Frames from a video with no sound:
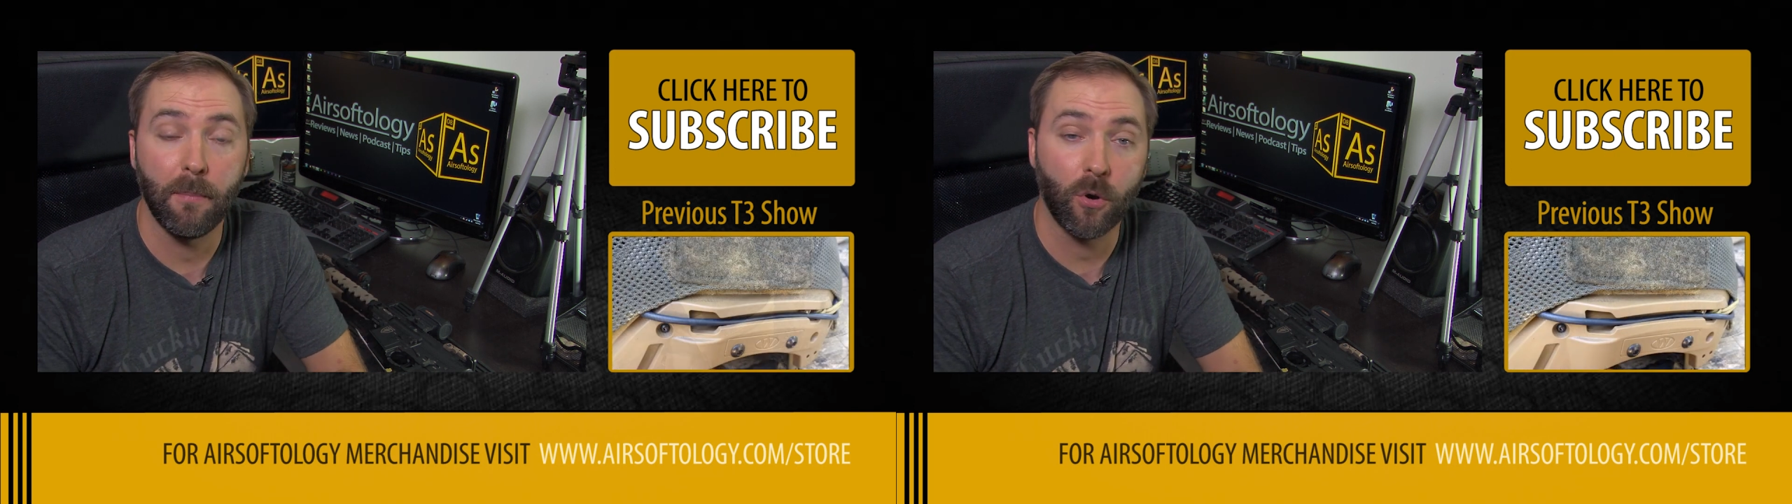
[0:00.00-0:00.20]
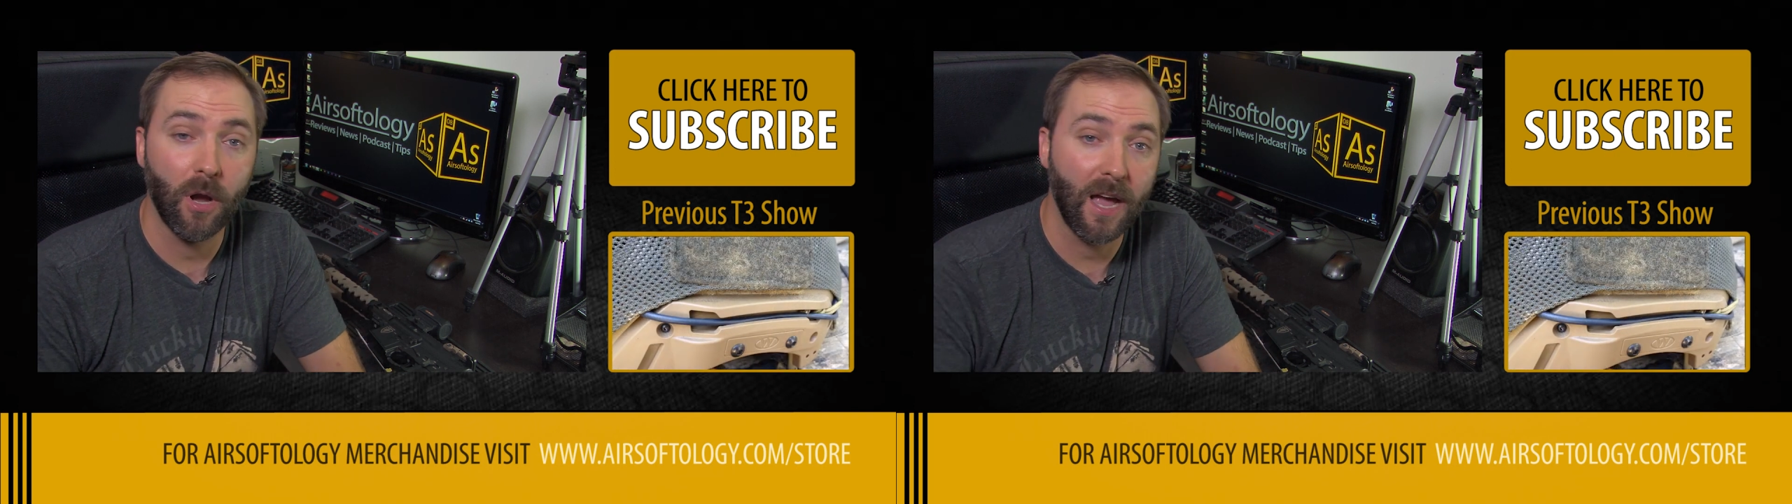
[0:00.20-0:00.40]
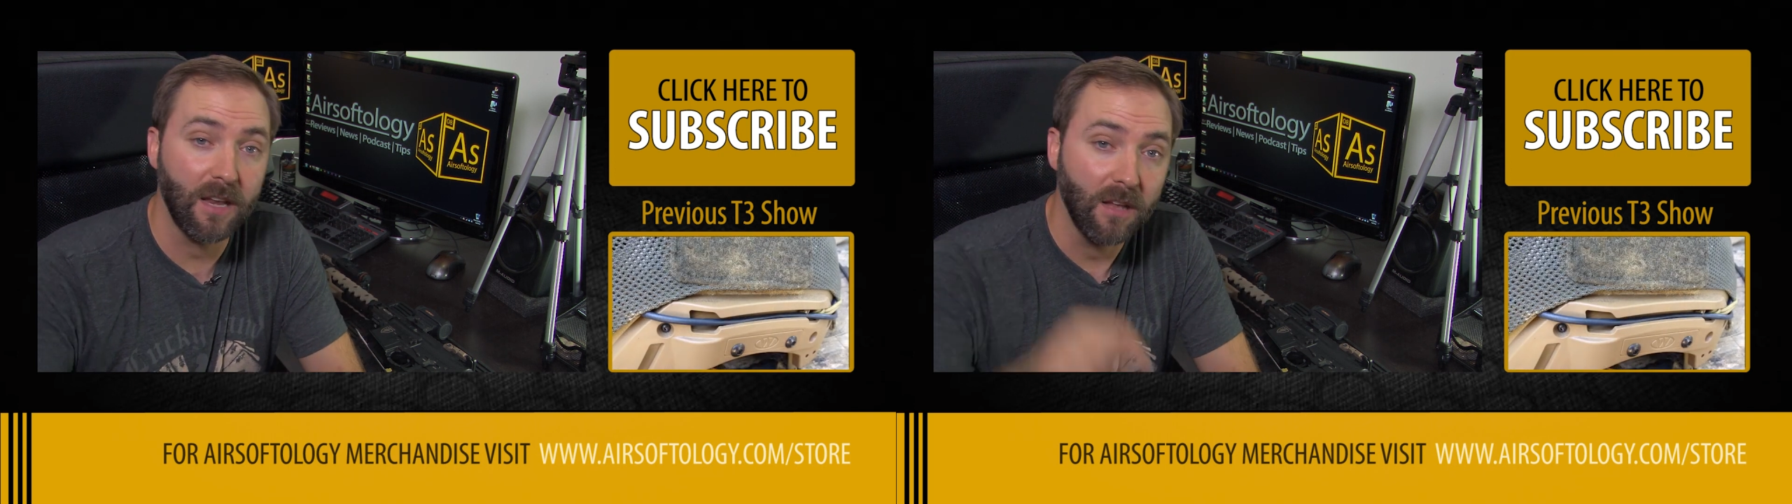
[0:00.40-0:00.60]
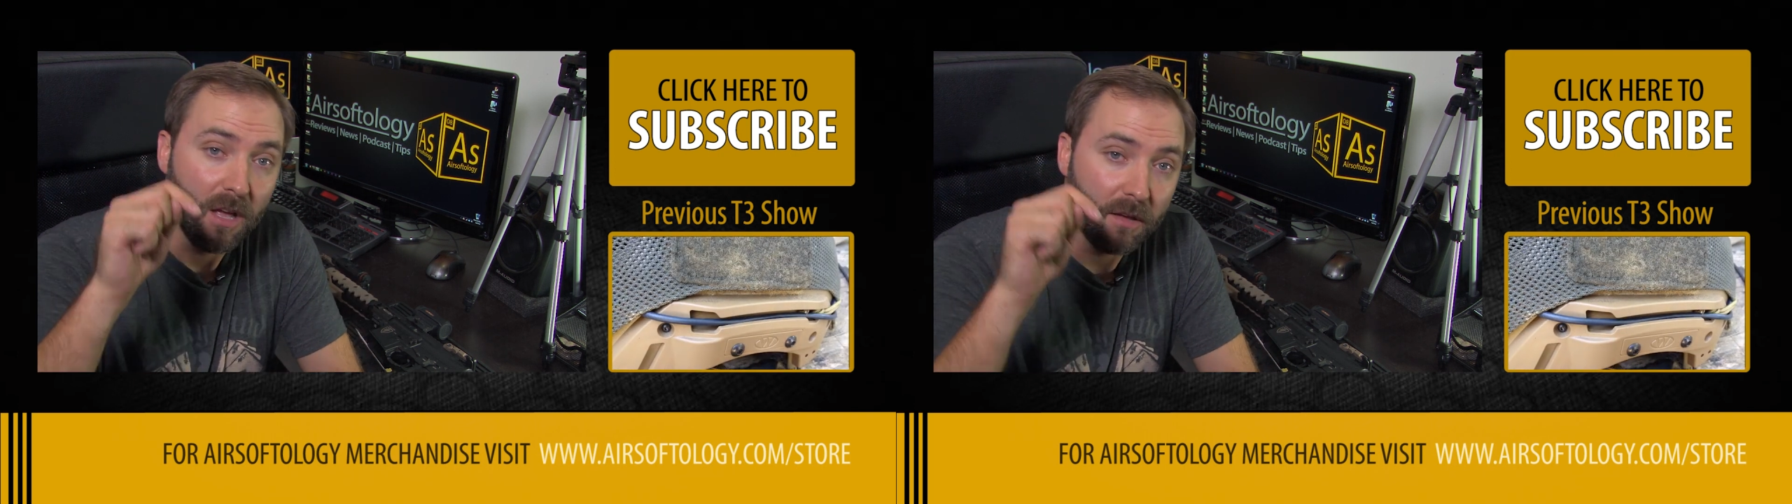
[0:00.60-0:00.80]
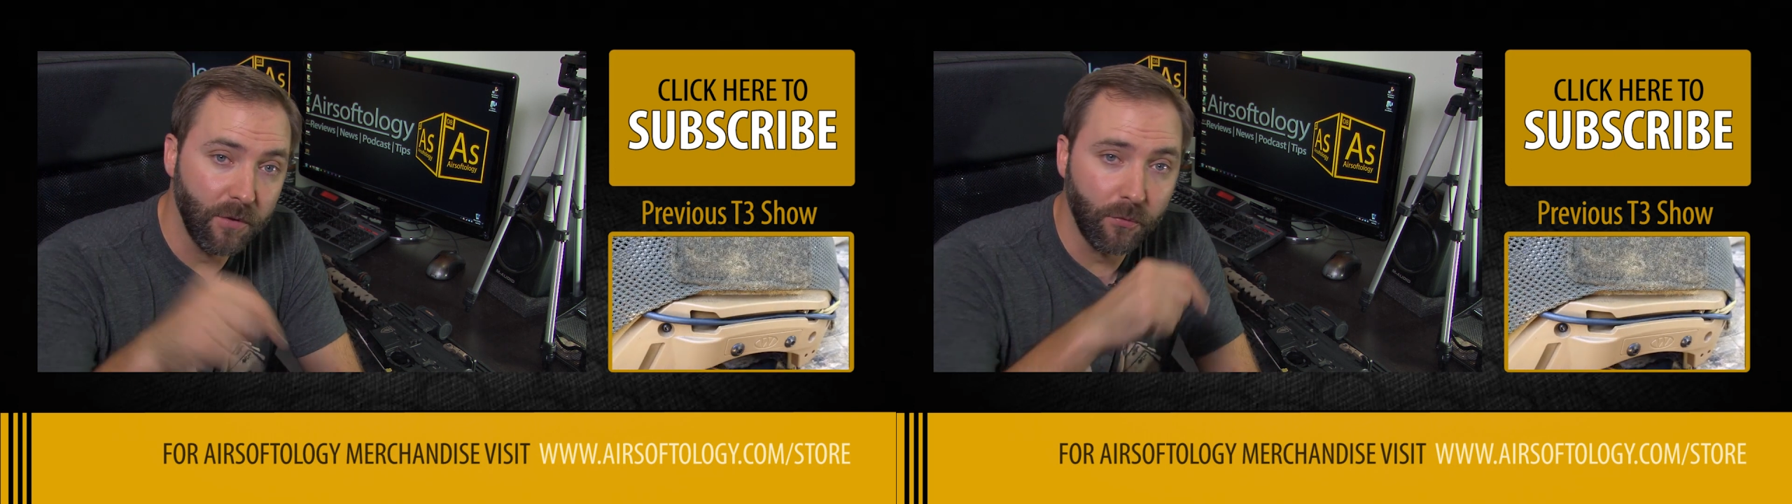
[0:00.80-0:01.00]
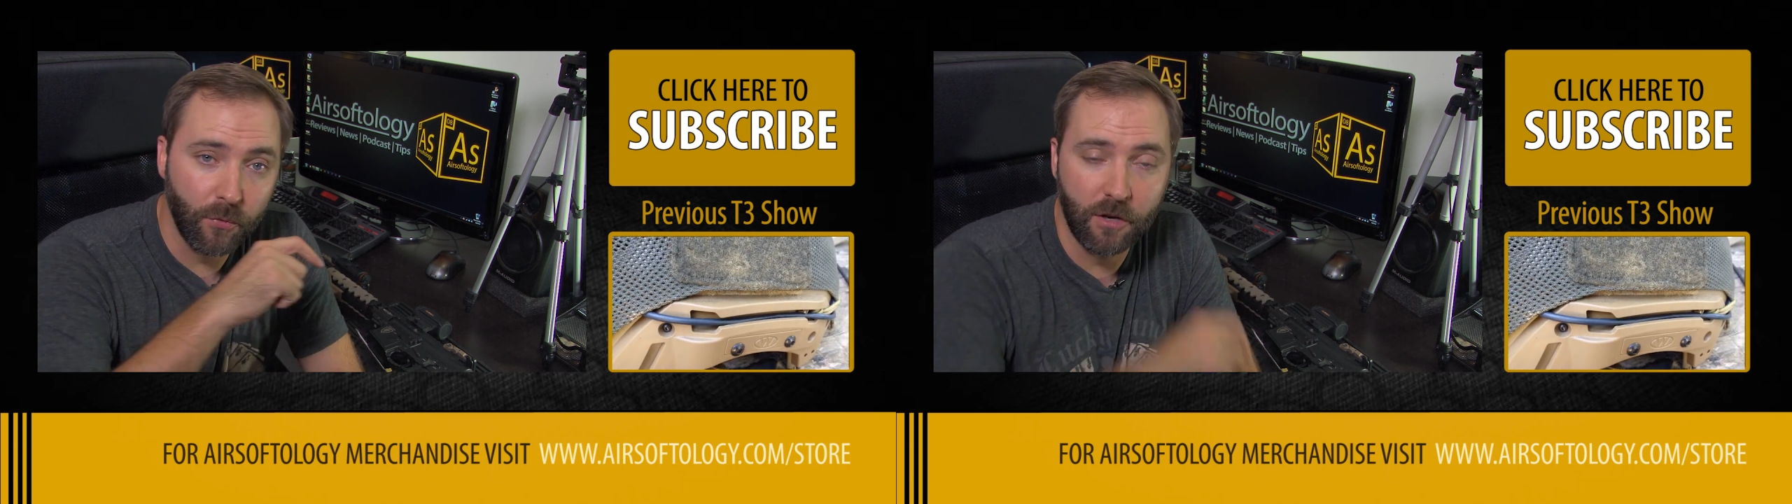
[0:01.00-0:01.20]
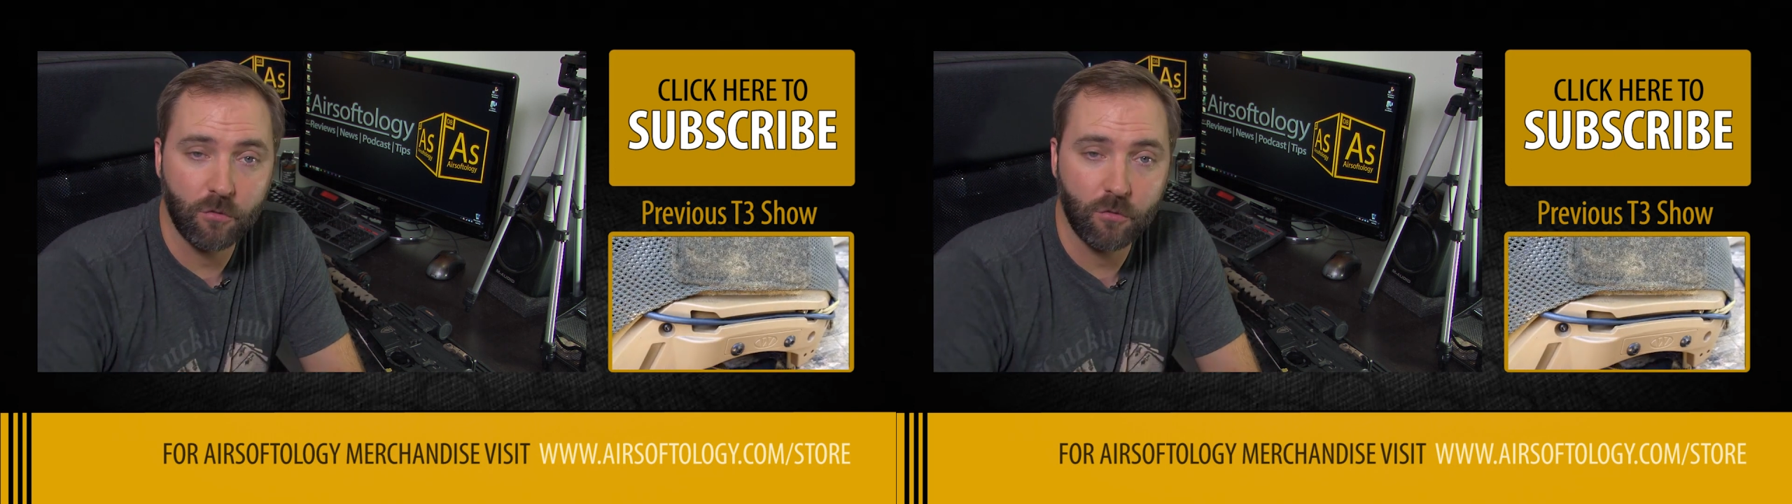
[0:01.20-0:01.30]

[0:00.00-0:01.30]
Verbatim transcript: motor height, feel free